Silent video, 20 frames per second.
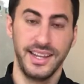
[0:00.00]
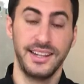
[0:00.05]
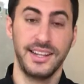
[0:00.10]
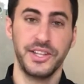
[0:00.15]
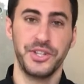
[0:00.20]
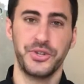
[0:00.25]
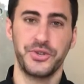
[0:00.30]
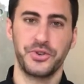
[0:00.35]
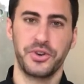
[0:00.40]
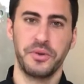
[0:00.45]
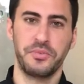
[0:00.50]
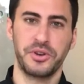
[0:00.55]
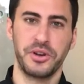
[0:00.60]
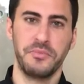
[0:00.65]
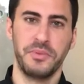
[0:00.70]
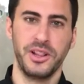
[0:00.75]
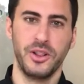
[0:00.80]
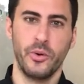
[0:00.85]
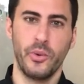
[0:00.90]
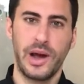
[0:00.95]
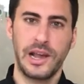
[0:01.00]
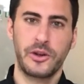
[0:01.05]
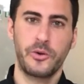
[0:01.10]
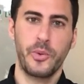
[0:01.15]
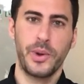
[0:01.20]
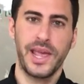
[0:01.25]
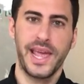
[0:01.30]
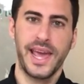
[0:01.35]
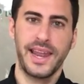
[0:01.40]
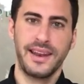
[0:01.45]
in the description below, I
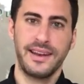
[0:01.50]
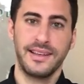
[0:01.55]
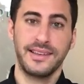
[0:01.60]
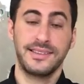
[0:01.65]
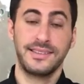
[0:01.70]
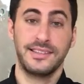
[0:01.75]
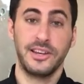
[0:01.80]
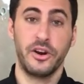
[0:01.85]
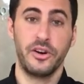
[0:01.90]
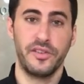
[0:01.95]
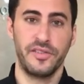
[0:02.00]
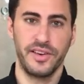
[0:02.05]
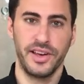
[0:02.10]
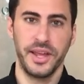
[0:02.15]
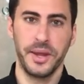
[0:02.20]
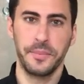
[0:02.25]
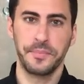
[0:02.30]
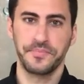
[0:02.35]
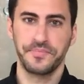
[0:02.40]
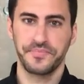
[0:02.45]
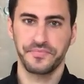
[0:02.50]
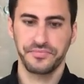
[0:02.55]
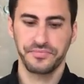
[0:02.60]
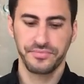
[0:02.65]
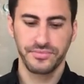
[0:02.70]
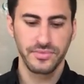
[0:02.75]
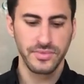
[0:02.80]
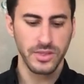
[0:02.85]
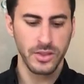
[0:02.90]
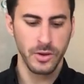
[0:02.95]
created a survey
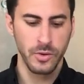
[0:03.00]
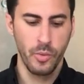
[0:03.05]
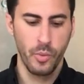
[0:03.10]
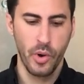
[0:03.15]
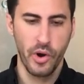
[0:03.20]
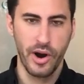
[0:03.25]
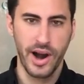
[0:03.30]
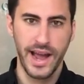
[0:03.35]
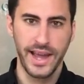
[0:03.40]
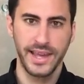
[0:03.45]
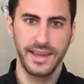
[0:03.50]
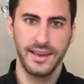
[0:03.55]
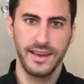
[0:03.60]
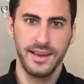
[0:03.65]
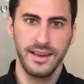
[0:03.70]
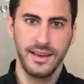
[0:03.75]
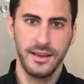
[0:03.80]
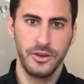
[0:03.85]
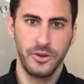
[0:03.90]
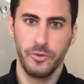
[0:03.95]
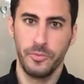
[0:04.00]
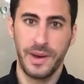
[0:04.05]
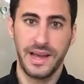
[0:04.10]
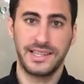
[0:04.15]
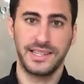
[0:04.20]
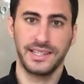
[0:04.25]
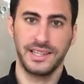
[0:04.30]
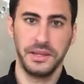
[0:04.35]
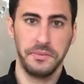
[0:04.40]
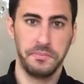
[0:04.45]
where I you
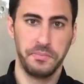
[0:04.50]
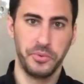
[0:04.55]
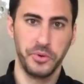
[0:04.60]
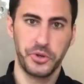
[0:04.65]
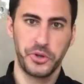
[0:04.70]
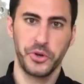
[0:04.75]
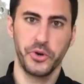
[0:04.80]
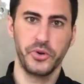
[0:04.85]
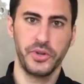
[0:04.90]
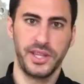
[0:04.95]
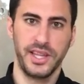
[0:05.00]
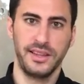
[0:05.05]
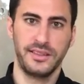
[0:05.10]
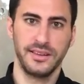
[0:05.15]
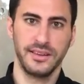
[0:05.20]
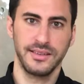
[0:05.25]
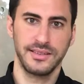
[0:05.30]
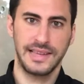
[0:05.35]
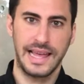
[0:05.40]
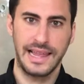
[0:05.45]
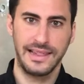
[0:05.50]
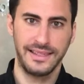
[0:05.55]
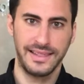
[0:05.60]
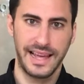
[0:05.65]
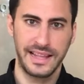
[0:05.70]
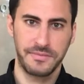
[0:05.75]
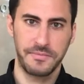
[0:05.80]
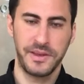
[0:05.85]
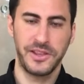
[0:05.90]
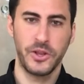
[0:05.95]
basically put your details and
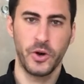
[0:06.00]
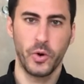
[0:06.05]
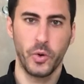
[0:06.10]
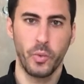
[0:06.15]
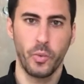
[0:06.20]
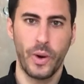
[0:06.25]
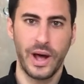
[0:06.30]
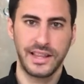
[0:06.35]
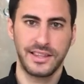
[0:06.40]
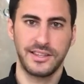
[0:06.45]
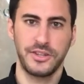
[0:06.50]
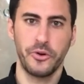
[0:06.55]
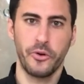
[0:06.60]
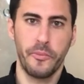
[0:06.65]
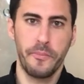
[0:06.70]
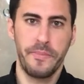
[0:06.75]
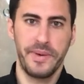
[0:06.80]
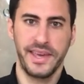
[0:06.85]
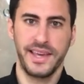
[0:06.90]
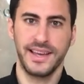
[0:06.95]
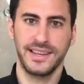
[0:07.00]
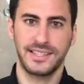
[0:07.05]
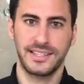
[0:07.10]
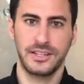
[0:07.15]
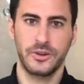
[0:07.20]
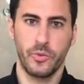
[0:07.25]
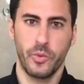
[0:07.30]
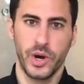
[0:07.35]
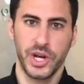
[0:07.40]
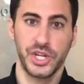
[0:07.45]
let me know what's your
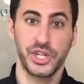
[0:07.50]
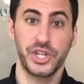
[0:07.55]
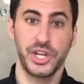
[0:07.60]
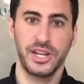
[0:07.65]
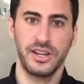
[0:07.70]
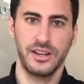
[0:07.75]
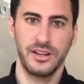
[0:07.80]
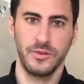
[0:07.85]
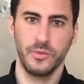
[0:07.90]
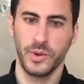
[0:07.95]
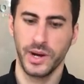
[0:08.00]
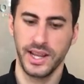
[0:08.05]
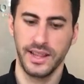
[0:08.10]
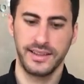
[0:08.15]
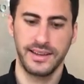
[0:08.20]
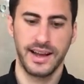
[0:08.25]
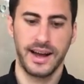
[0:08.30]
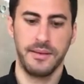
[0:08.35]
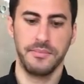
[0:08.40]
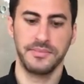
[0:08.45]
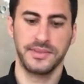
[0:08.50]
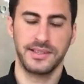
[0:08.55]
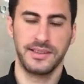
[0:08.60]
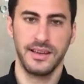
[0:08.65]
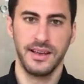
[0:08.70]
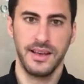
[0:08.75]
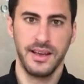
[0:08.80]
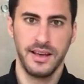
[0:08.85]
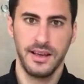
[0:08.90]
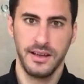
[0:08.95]
biggest question when it
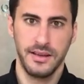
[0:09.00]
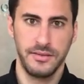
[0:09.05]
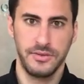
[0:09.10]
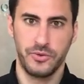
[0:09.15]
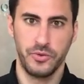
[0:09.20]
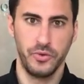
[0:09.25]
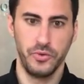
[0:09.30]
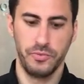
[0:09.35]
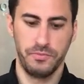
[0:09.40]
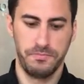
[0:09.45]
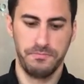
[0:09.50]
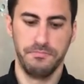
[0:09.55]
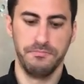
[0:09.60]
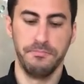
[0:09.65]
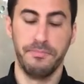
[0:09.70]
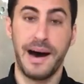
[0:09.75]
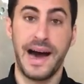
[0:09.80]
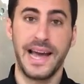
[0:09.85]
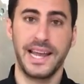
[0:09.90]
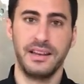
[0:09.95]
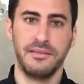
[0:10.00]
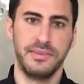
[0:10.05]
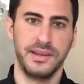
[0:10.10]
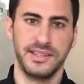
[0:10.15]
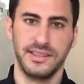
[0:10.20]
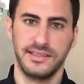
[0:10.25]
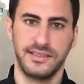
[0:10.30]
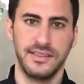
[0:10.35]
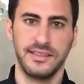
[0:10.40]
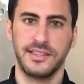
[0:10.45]
comes to buying
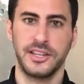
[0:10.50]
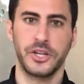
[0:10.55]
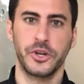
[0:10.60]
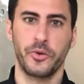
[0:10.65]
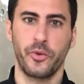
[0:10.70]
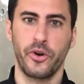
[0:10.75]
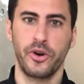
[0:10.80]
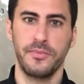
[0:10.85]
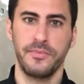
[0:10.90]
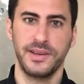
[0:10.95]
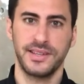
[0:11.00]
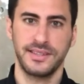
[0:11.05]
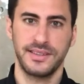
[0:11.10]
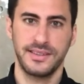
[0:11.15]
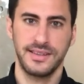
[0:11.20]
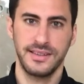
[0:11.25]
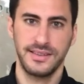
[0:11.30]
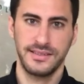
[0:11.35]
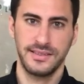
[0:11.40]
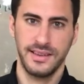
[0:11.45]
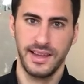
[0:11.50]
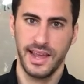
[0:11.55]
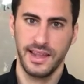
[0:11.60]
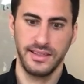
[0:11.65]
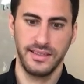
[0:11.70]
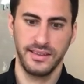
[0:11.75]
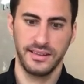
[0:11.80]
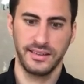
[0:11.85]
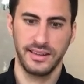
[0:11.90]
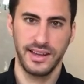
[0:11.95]
businesses and growing businesses,
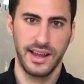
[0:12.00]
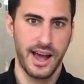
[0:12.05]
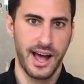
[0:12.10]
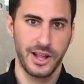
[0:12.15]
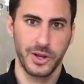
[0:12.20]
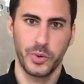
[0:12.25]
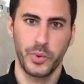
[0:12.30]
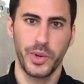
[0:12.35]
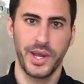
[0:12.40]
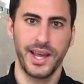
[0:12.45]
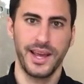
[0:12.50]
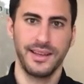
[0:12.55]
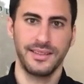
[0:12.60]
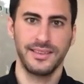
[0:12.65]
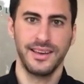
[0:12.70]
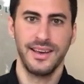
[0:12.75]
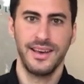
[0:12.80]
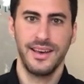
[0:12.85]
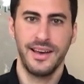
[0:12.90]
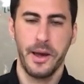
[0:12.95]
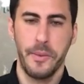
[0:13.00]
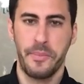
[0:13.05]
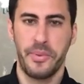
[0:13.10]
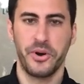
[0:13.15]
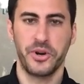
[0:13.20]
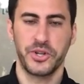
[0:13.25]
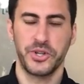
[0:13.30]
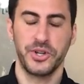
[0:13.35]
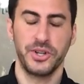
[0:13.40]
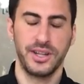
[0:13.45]
and literally I'll create a
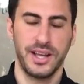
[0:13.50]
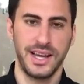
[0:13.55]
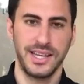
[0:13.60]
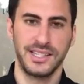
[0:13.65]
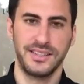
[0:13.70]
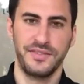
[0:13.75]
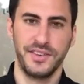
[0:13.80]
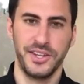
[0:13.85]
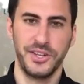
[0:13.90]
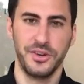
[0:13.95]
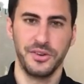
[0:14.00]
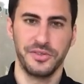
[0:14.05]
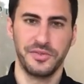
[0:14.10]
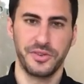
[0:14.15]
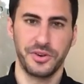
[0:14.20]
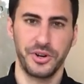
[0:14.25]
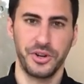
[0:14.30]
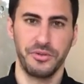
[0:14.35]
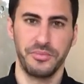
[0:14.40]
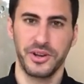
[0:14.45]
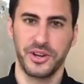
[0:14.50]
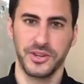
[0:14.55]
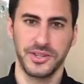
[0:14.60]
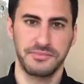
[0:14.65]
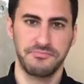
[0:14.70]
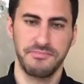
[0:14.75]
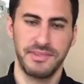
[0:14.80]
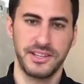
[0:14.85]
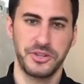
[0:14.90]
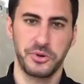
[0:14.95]
personalized video for you,
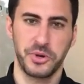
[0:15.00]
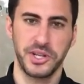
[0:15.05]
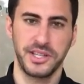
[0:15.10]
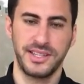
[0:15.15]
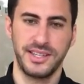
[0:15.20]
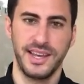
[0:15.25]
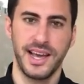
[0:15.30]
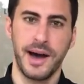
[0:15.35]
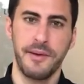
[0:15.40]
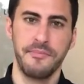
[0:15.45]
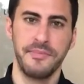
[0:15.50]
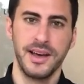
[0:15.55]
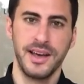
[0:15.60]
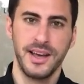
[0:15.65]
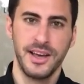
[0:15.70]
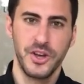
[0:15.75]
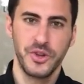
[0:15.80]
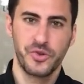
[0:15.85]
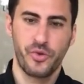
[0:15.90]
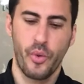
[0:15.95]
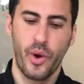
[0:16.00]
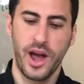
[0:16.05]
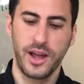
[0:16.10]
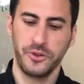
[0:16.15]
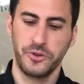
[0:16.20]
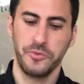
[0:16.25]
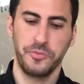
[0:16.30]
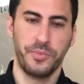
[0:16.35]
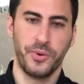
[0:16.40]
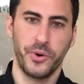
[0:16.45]
because as you can see, I'm
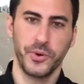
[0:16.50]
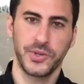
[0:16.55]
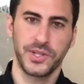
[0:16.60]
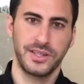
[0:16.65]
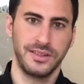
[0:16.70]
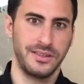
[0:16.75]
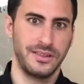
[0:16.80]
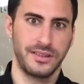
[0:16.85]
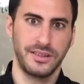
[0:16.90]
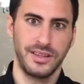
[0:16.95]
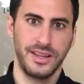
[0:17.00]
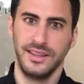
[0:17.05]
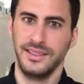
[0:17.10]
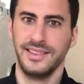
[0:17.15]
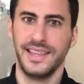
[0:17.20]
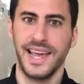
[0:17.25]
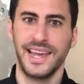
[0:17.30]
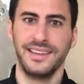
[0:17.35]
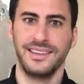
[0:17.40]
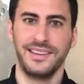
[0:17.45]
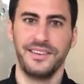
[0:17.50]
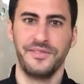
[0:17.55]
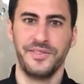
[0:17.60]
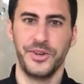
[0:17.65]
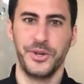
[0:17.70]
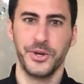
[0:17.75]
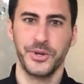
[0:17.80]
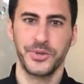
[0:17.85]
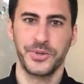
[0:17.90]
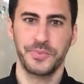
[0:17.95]
trying to post literally daily
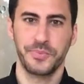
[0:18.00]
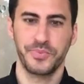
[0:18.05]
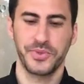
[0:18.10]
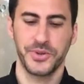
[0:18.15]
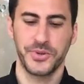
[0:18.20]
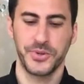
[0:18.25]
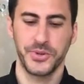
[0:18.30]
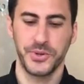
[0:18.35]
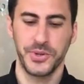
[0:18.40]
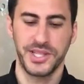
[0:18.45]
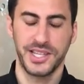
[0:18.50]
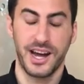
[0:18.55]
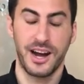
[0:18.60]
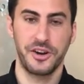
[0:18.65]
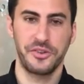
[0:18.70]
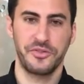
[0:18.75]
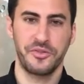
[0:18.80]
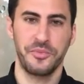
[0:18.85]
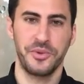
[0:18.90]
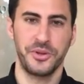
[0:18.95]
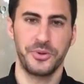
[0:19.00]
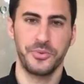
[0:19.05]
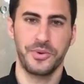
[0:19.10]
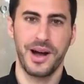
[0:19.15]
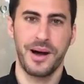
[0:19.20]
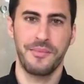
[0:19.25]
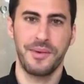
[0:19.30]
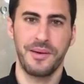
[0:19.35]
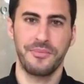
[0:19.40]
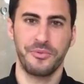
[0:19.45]
videos, so it's hard for me to
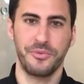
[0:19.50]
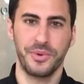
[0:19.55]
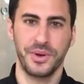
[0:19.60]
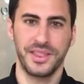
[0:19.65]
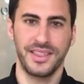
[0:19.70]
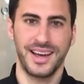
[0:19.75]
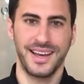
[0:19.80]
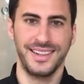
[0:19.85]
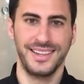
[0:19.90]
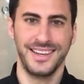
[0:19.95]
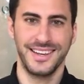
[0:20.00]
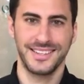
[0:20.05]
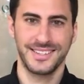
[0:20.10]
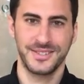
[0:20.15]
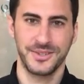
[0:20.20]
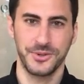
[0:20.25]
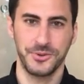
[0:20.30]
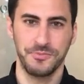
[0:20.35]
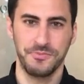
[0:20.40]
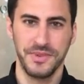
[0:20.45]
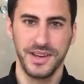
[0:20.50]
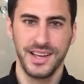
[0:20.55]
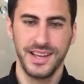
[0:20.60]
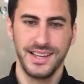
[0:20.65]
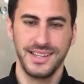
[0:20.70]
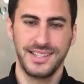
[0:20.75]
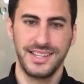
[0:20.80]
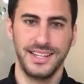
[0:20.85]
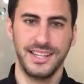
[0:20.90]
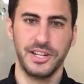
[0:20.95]
come up with ideas. So
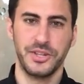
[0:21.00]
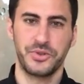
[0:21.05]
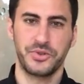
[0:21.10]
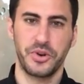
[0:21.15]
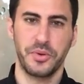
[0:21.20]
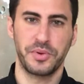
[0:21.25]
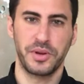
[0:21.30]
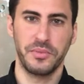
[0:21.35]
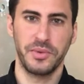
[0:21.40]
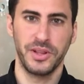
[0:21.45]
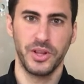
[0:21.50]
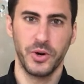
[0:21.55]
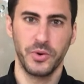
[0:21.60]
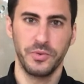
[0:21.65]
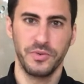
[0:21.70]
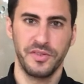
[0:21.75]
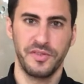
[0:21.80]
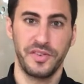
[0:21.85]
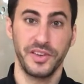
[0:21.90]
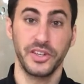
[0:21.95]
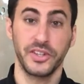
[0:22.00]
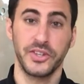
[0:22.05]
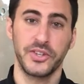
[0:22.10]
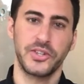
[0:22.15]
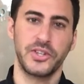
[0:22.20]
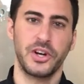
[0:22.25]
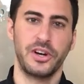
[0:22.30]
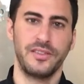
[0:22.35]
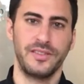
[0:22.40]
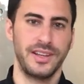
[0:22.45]
see the description below, fill the
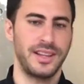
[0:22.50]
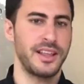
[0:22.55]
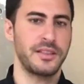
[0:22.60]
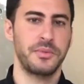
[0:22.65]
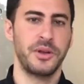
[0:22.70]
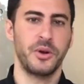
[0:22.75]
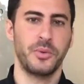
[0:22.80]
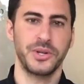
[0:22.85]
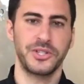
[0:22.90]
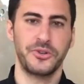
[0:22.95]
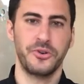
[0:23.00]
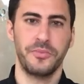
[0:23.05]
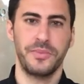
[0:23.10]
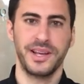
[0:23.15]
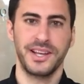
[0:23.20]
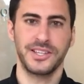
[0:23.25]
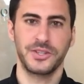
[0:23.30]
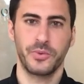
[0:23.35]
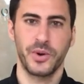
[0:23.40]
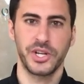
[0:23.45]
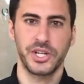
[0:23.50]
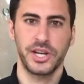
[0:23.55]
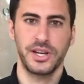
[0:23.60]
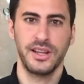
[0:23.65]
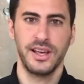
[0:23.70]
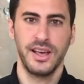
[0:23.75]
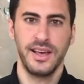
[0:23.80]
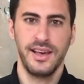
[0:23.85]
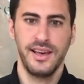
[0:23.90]
survey, let me know what's your biggest question,